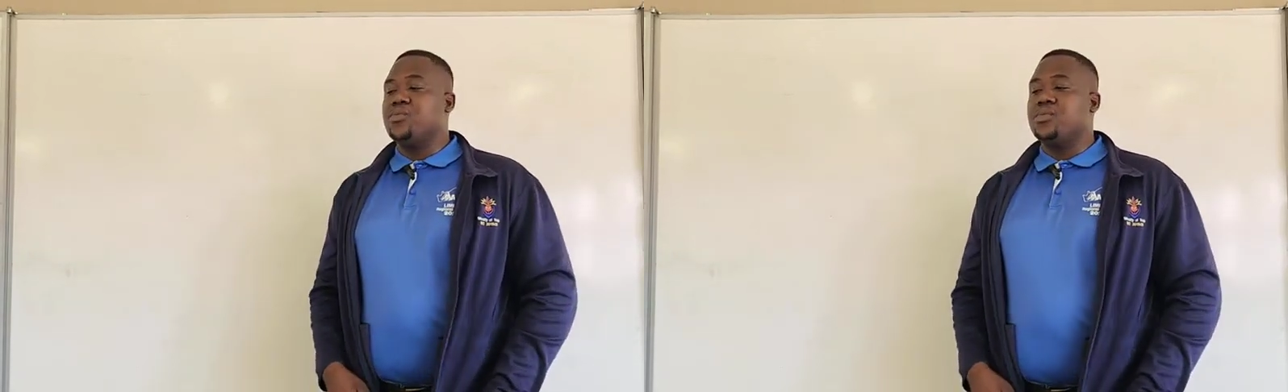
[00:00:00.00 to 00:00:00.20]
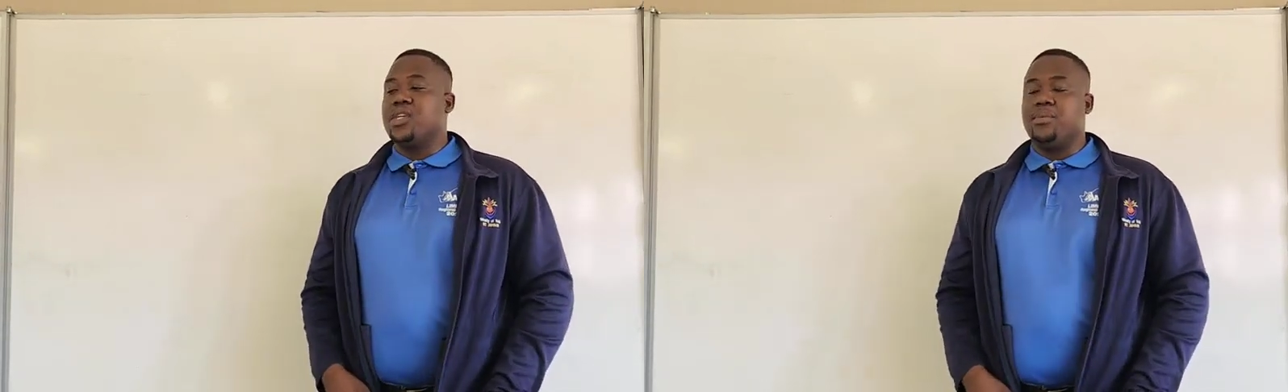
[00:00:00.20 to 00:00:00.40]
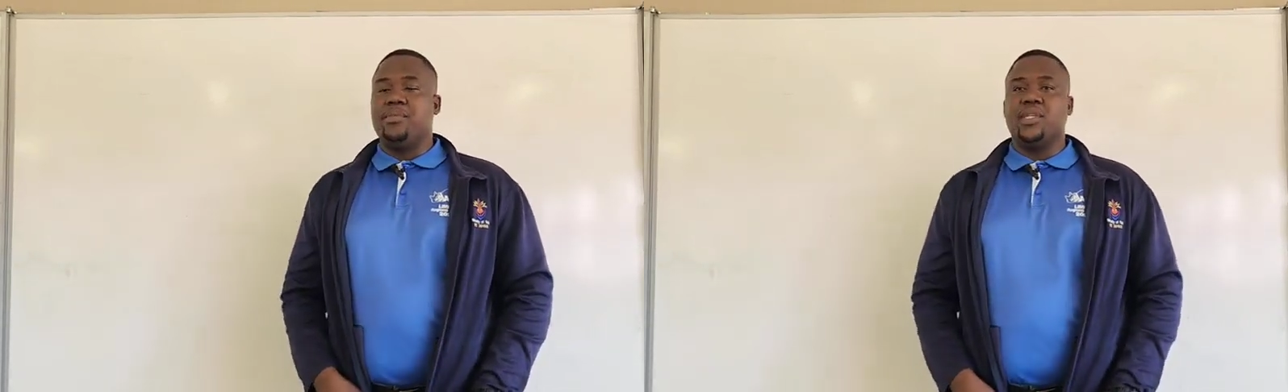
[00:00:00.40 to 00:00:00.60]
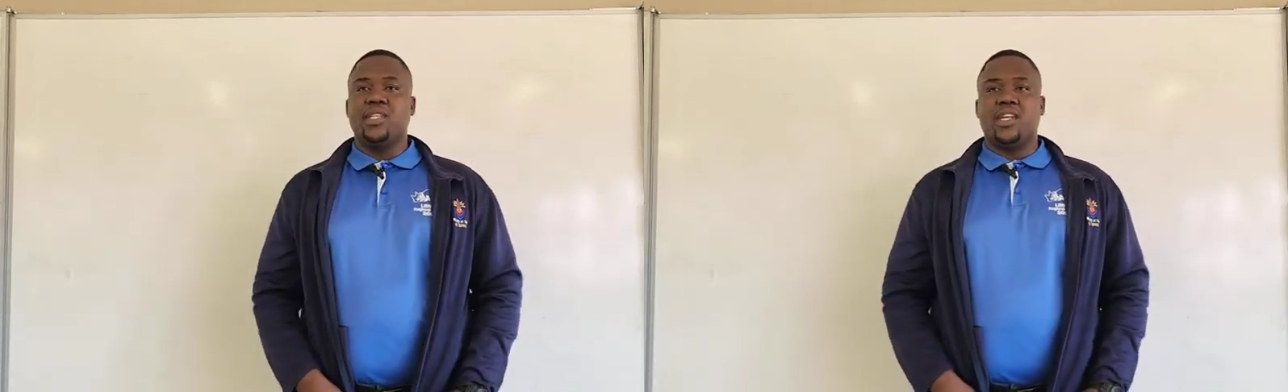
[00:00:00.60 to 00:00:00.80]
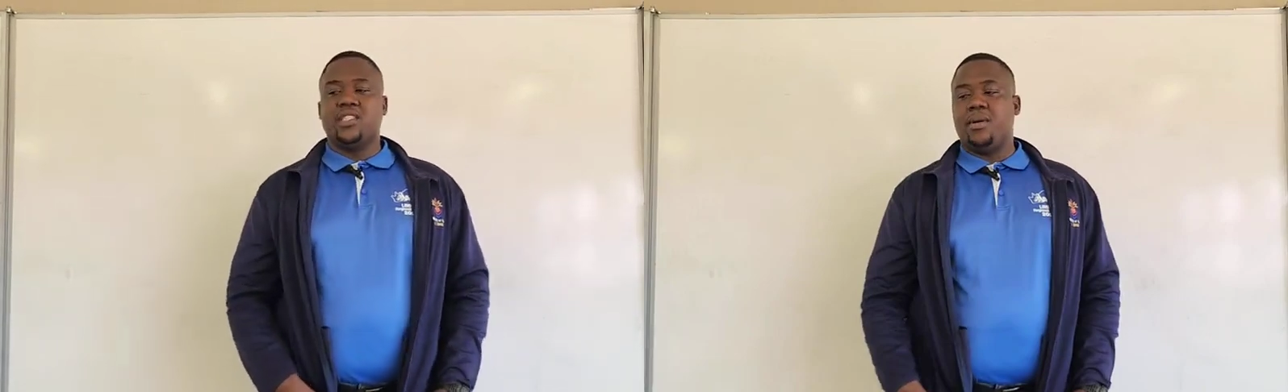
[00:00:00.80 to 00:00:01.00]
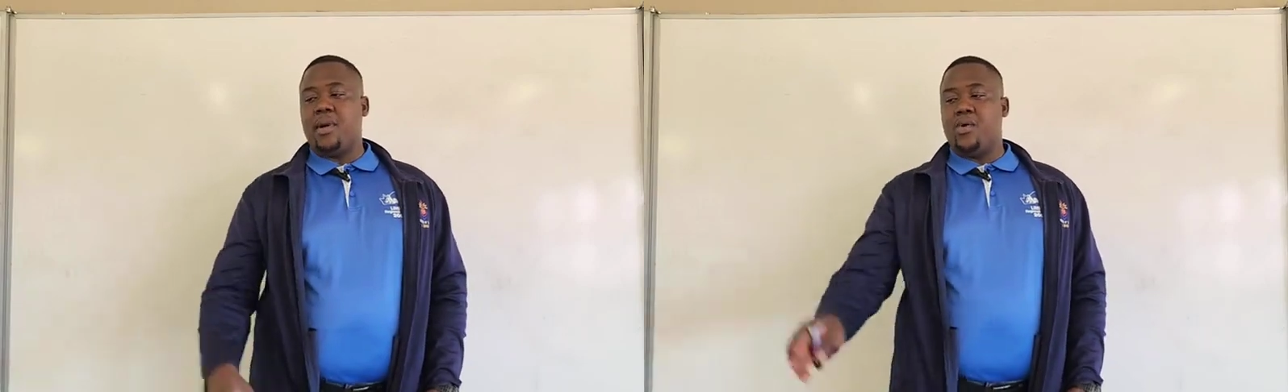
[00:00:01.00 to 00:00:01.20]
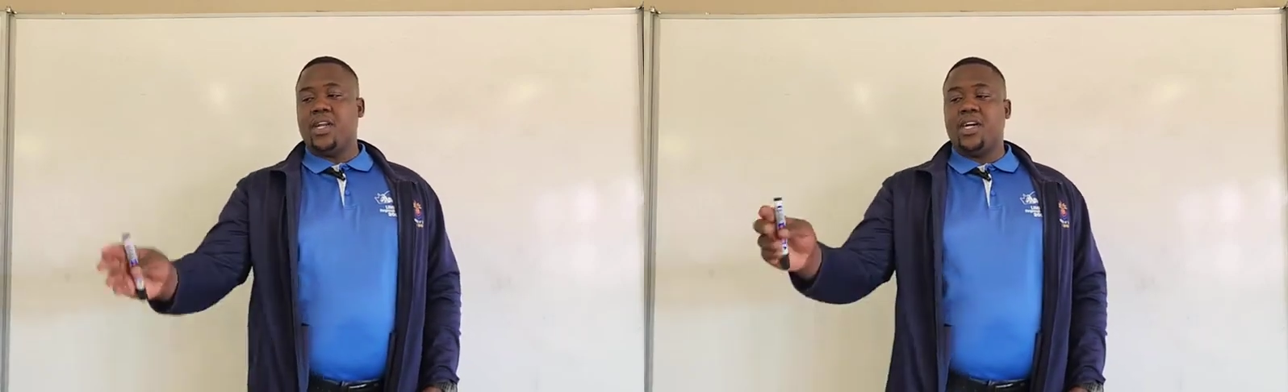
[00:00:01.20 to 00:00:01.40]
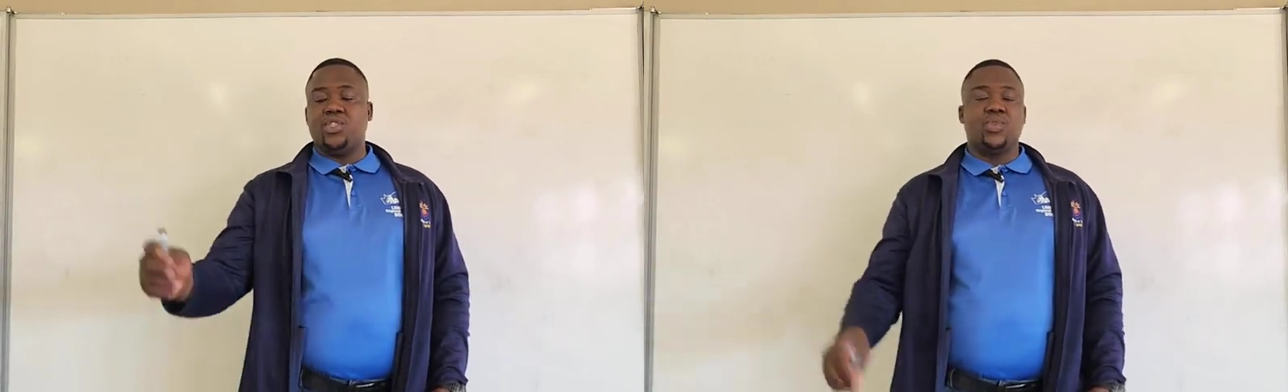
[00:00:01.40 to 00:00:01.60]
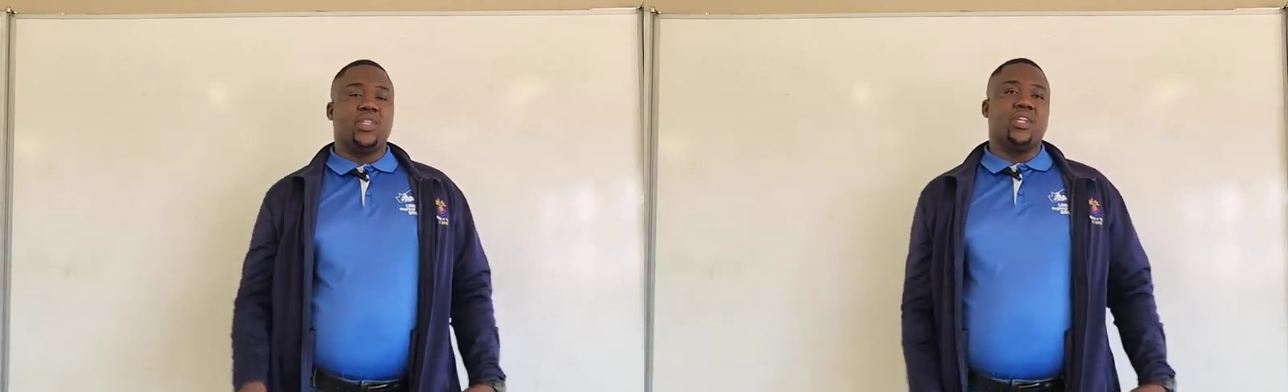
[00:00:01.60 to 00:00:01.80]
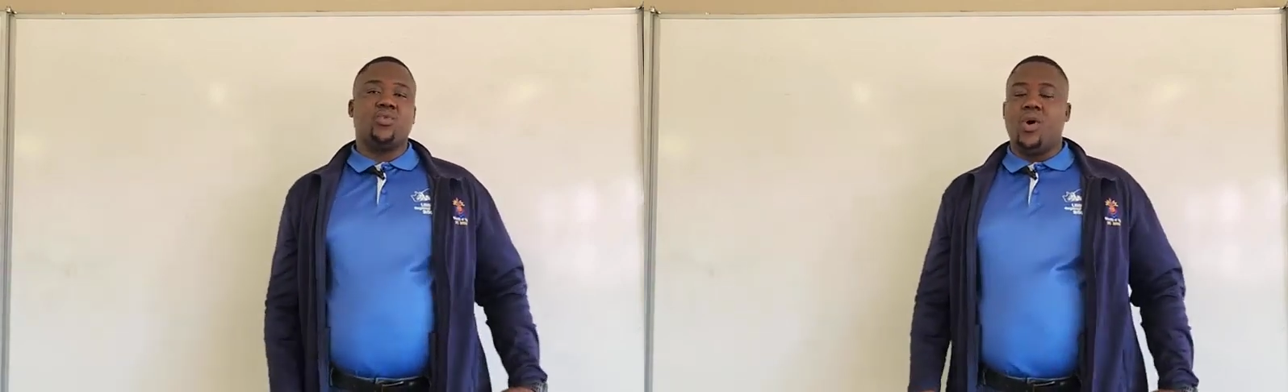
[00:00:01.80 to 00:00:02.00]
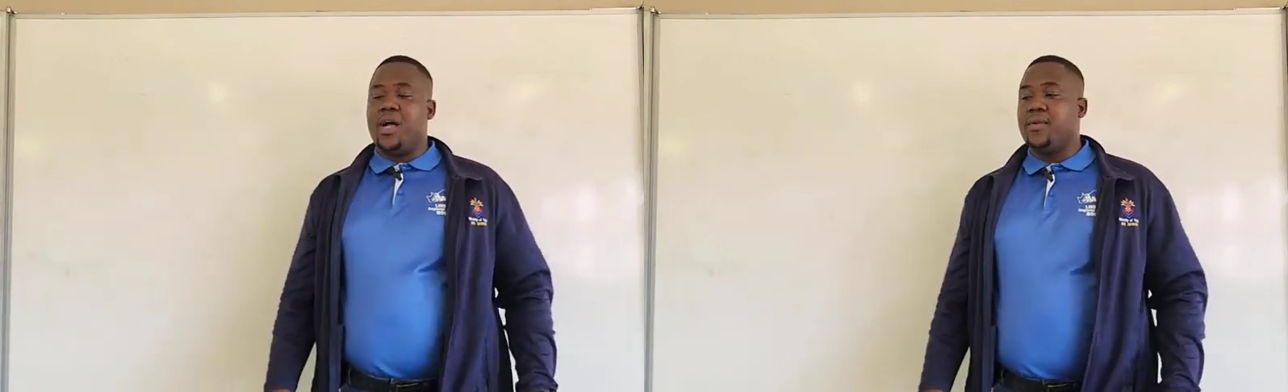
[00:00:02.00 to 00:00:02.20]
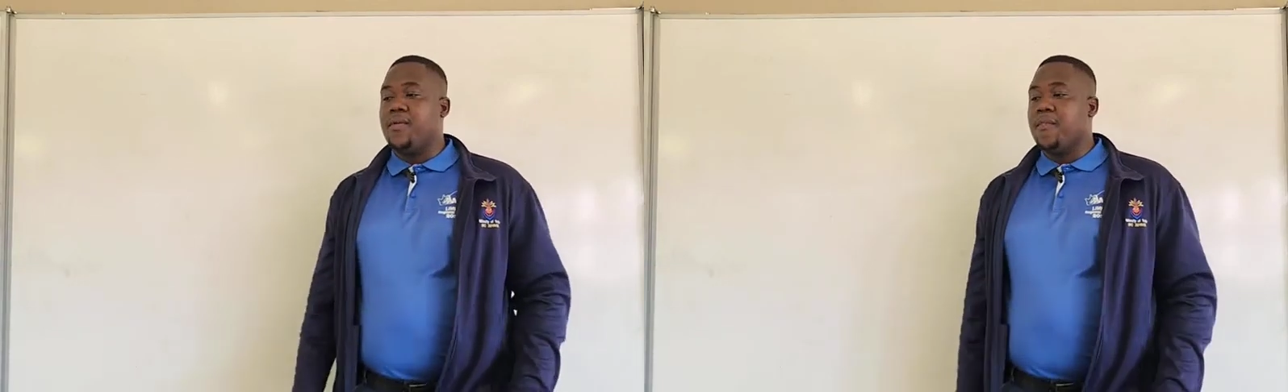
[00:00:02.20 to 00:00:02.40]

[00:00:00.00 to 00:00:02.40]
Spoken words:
supplementary exam. I want us to treat one.